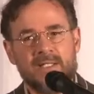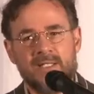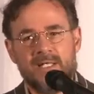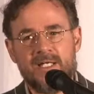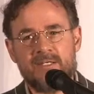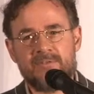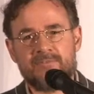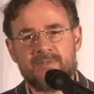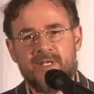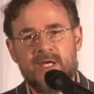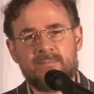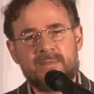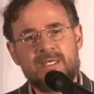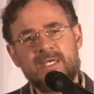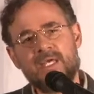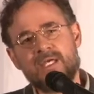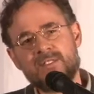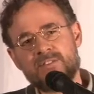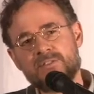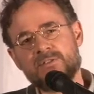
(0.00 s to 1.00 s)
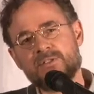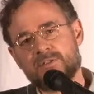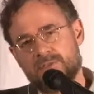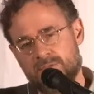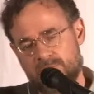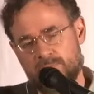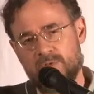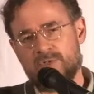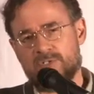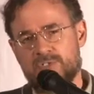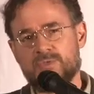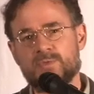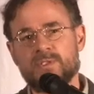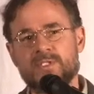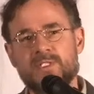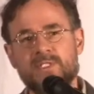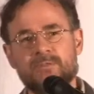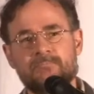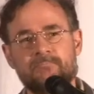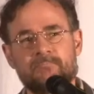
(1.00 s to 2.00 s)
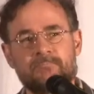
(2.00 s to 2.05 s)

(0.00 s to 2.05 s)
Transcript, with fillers: life. And I began to look spiritually